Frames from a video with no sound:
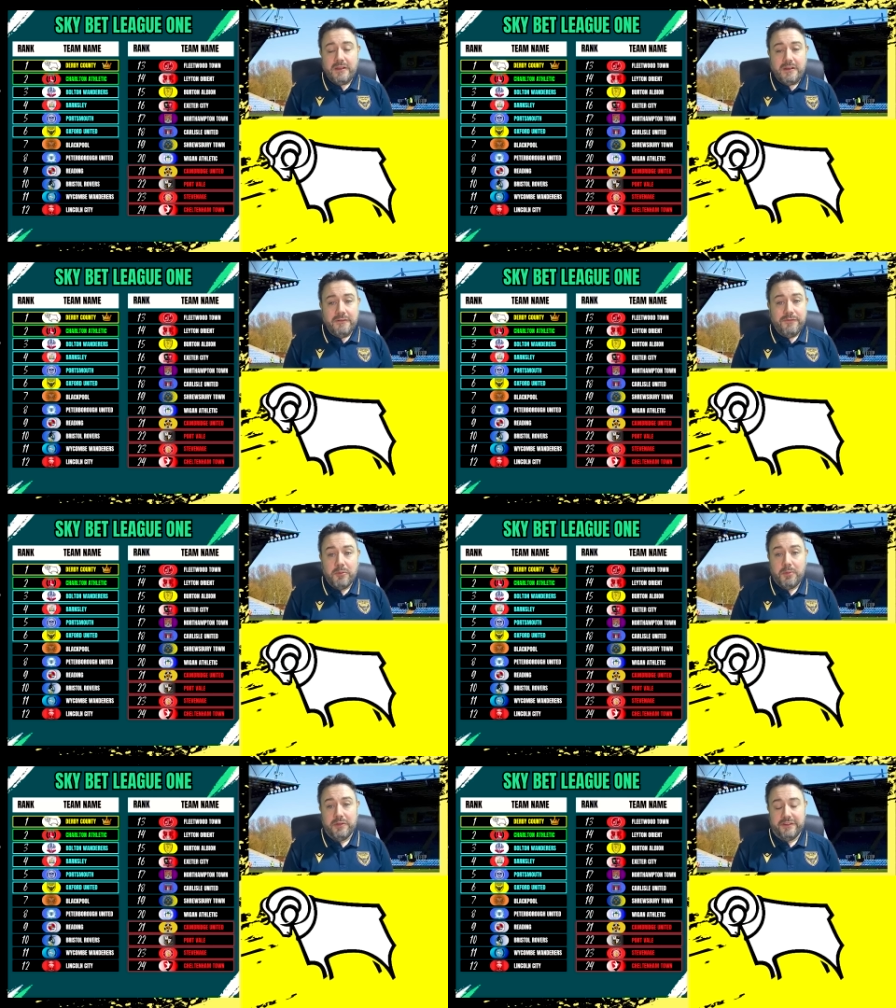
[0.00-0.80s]

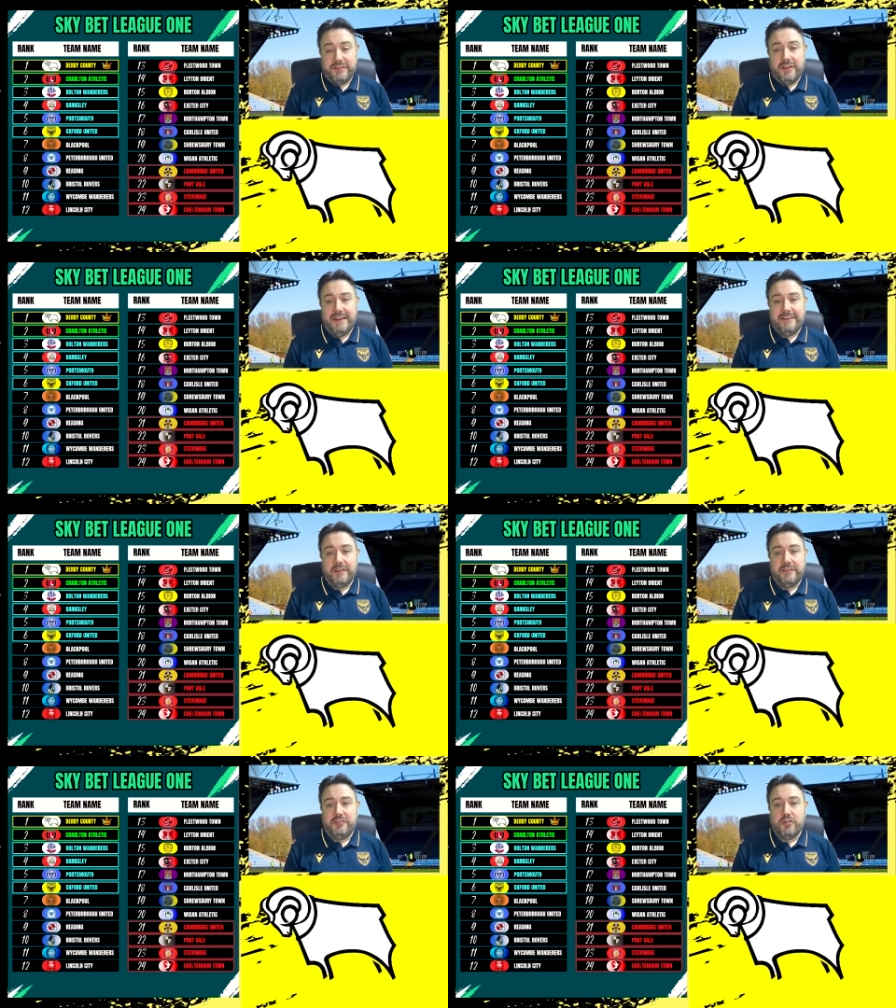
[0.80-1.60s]
football that certainly
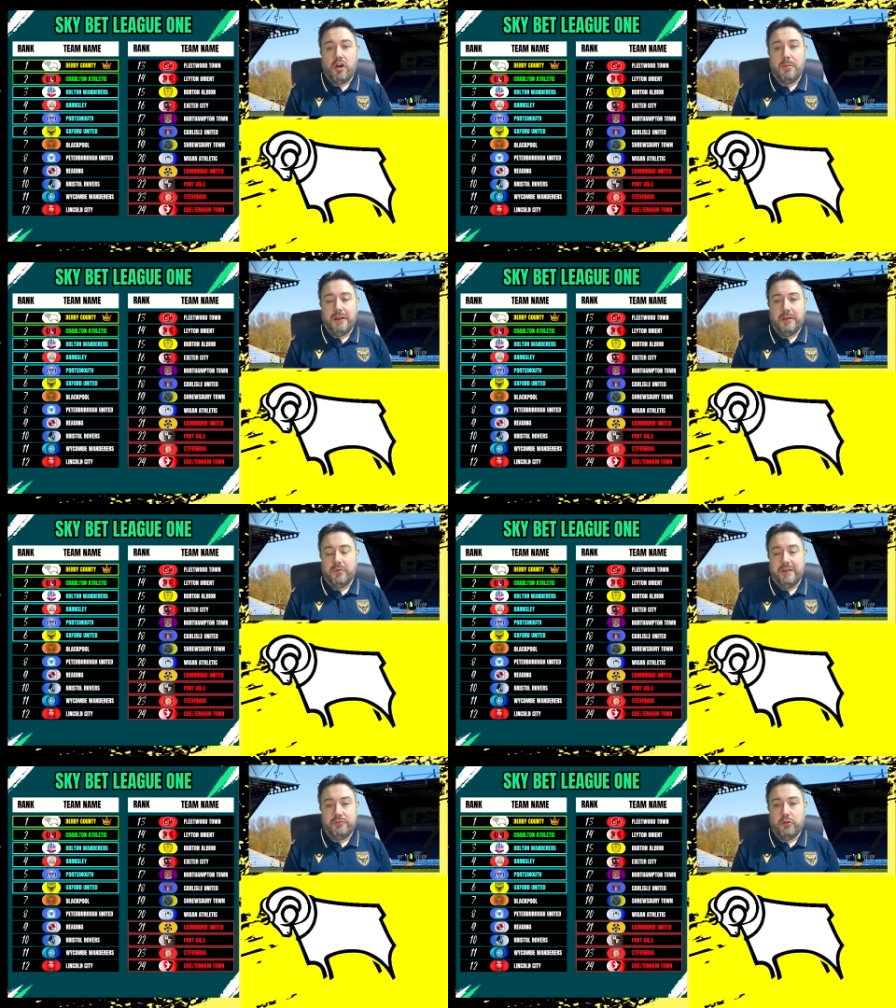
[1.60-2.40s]
does a job, like
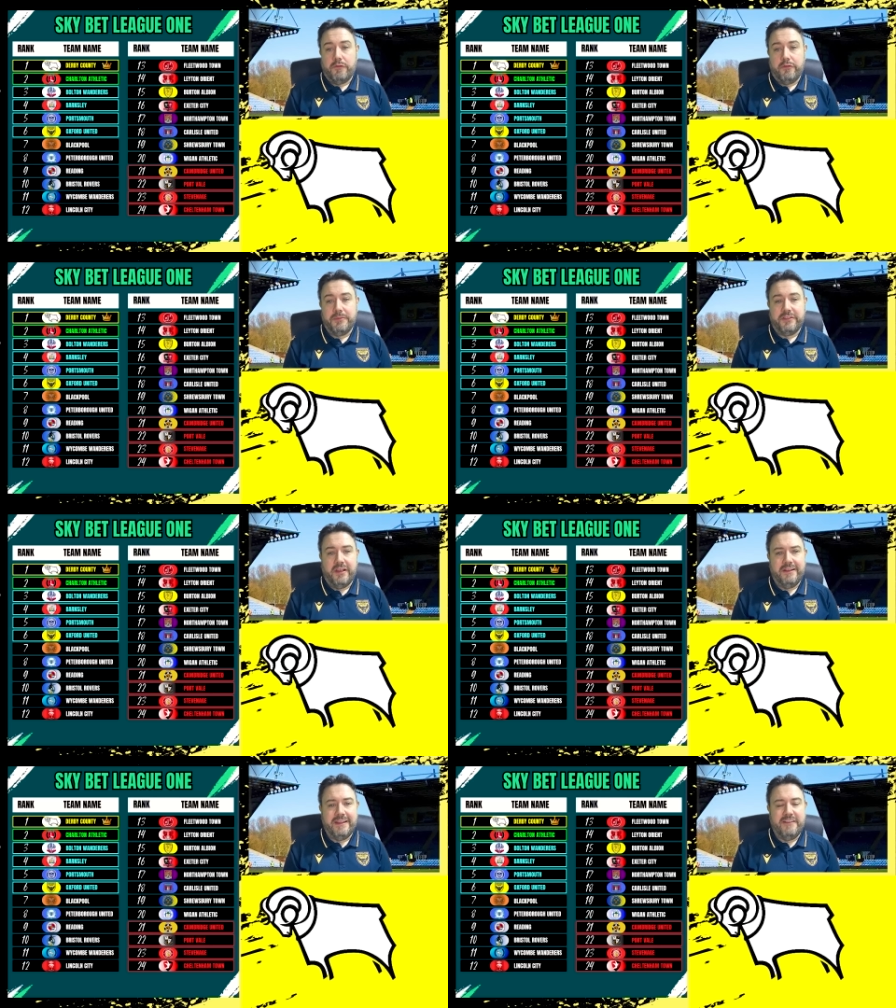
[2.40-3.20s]
what his Rotherham
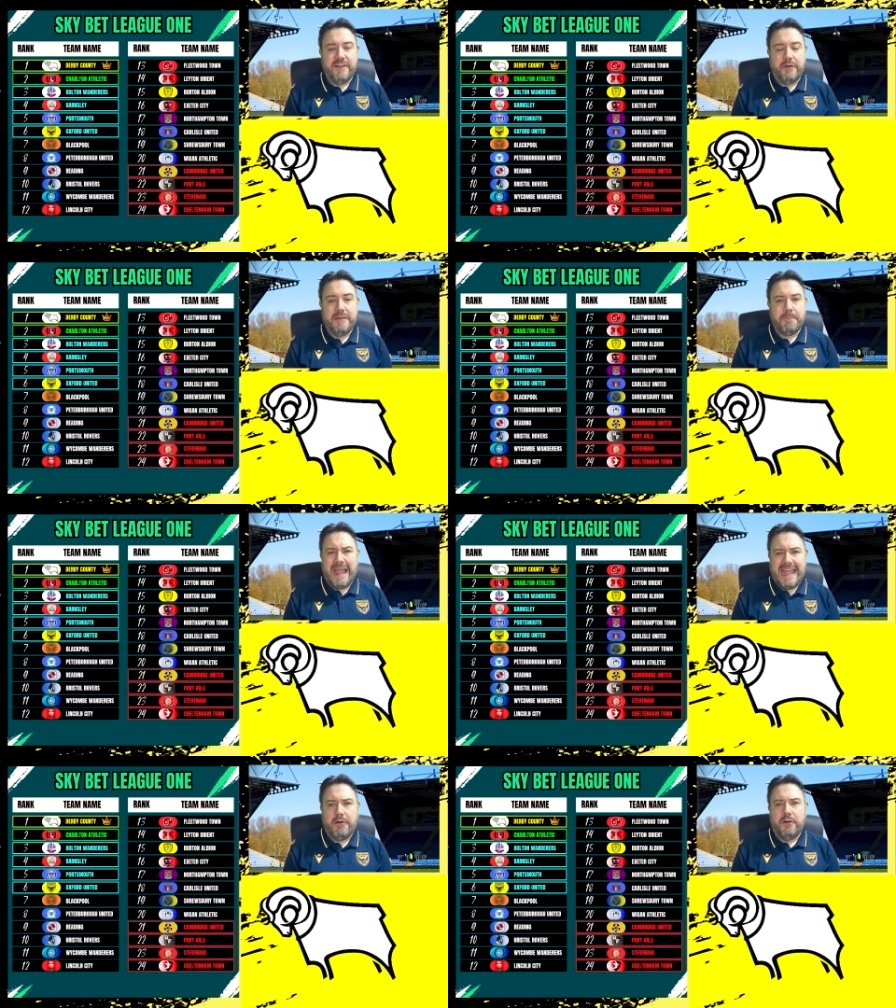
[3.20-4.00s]
side did. Very
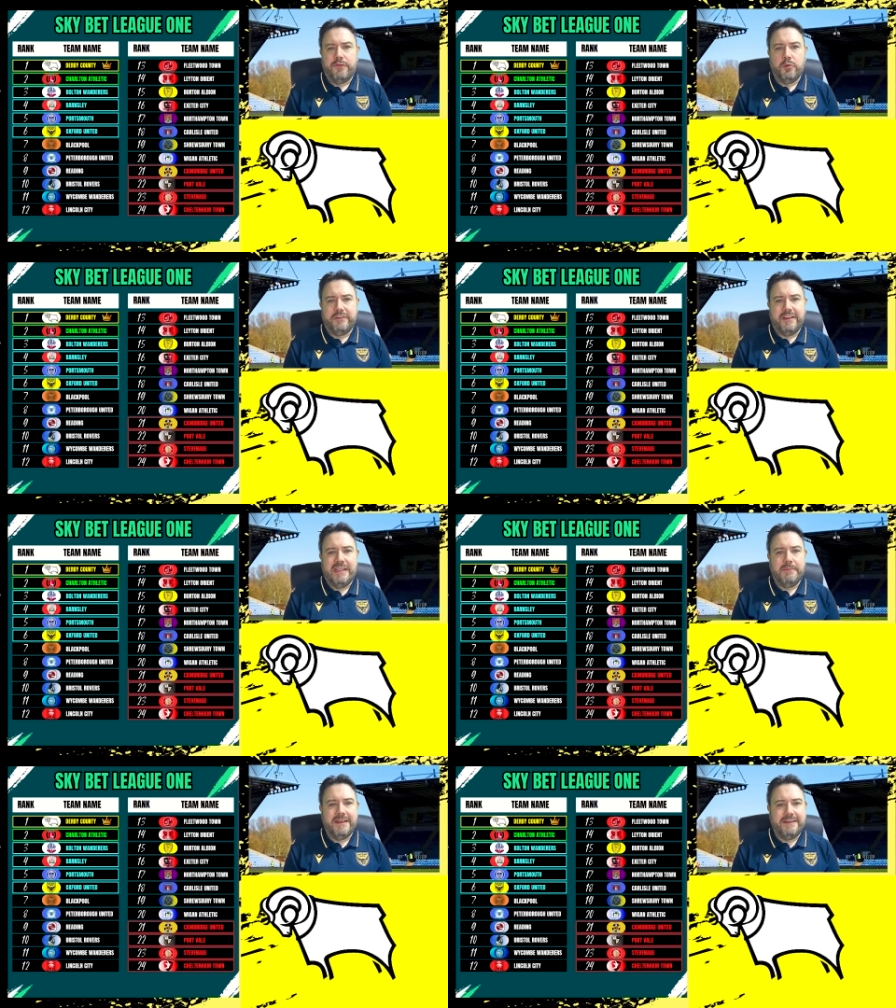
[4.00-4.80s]
powerful
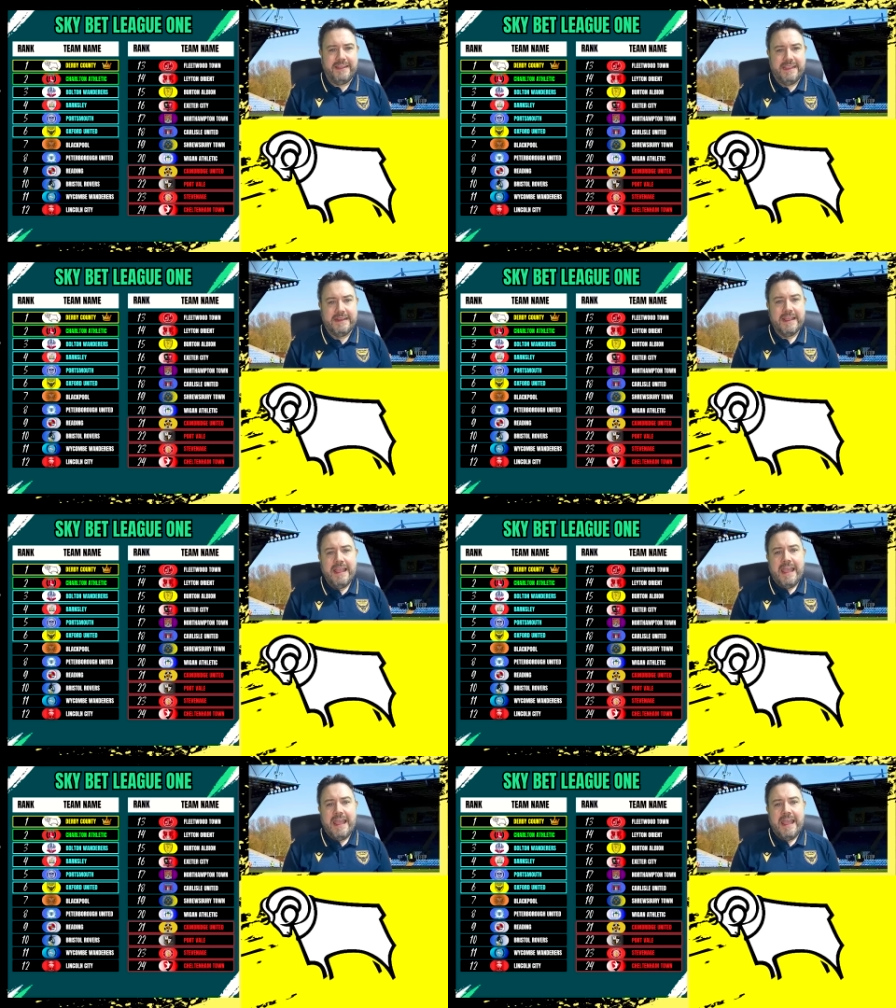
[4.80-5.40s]
team indeed.